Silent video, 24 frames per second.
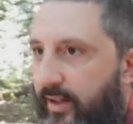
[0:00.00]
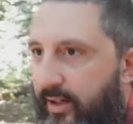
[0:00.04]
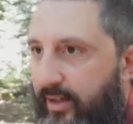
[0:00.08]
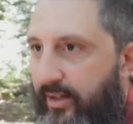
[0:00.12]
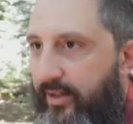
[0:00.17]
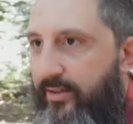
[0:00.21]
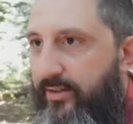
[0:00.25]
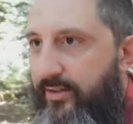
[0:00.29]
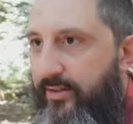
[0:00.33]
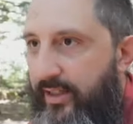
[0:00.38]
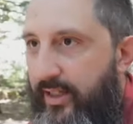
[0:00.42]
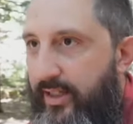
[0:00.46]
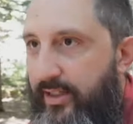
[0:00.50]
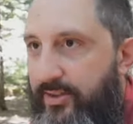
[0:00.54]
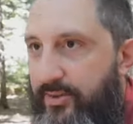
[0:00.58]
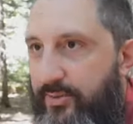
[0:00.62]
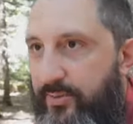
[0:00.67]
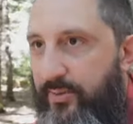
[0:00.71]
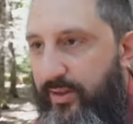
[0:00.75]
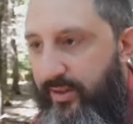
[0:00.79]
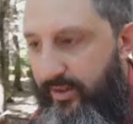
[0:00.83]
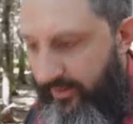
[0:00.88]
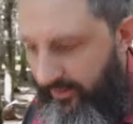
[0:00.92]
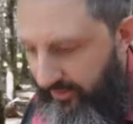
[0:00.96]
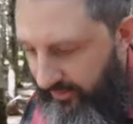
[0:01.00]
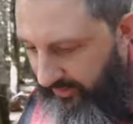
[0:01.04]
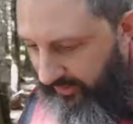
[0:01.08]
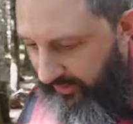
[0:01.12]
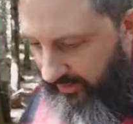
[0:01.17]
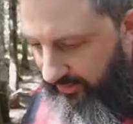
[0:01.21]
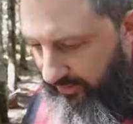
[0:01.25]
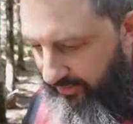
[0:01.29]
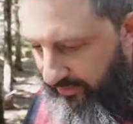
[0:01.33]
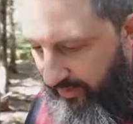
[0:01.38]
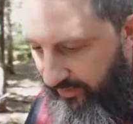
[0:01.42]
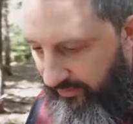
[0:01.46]
Uh, yes, when I
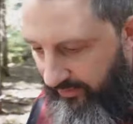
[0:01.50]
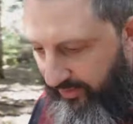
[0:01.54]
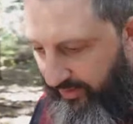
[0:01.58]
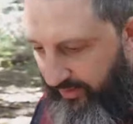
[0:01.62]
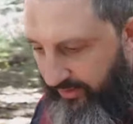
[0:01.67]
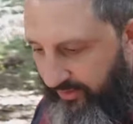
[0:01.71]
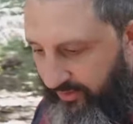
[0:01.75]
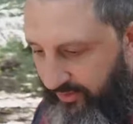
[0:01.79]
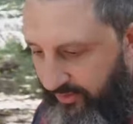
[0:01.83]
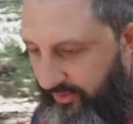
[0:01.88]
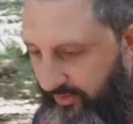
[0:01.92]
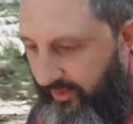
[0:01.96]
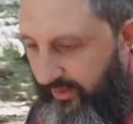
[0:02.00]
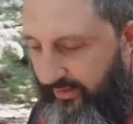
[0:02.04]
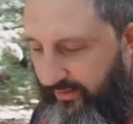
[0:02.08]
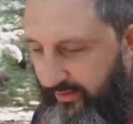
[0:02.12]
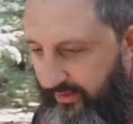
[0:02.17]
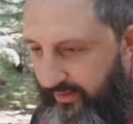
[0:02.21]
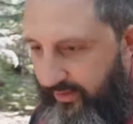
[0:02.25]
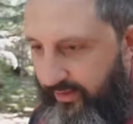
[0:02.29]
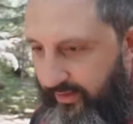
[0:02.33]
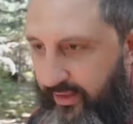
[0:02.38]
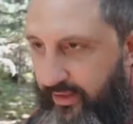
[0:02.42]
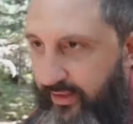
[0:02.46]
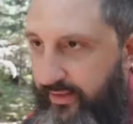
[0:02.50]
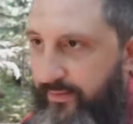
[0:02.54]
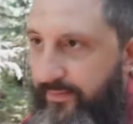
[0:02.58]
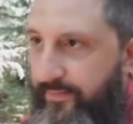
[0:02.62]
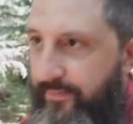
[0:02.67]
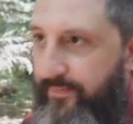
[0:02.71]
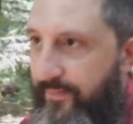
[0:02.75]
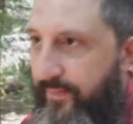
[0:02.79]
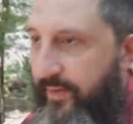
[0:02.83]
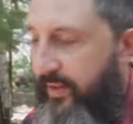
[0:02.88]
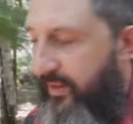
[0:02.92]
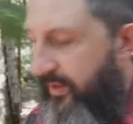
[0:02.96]
see whoever gets selected again.
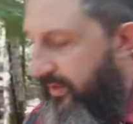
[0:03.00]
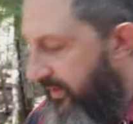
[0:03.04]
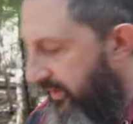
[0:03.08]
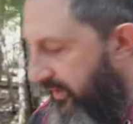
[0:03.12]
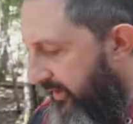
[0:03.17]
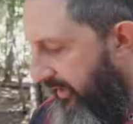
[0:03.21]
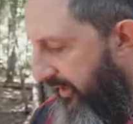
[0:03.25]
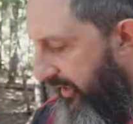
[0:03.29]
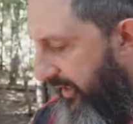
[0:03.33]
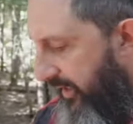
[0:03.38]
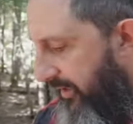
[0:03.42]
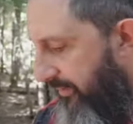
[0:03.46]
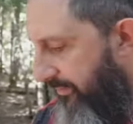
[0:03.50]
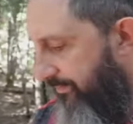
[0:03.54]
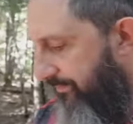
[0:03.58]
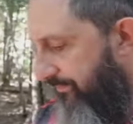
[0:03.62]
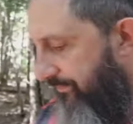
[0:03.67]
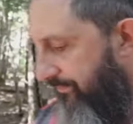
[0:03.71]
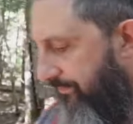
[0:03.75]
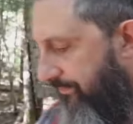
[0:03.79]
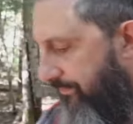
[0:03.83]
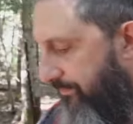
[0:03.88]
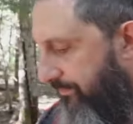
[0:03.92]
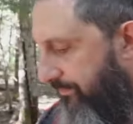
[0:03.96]
Um,